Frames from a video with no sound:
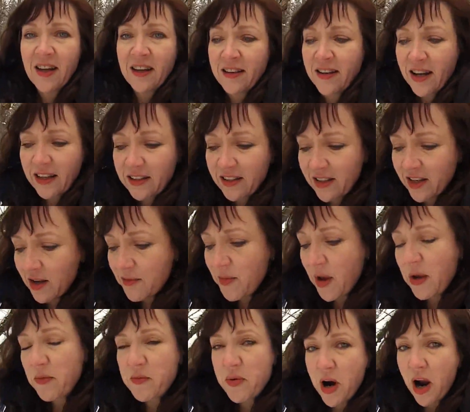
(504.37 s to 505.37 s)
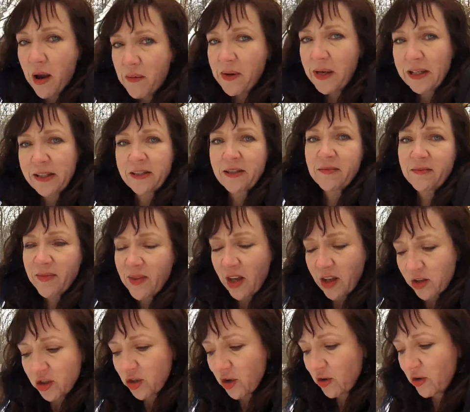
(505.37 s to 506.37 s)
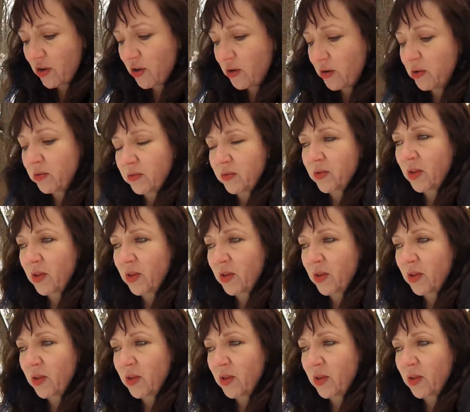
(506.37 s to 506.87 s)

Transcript: Next time, I promise, I'll show you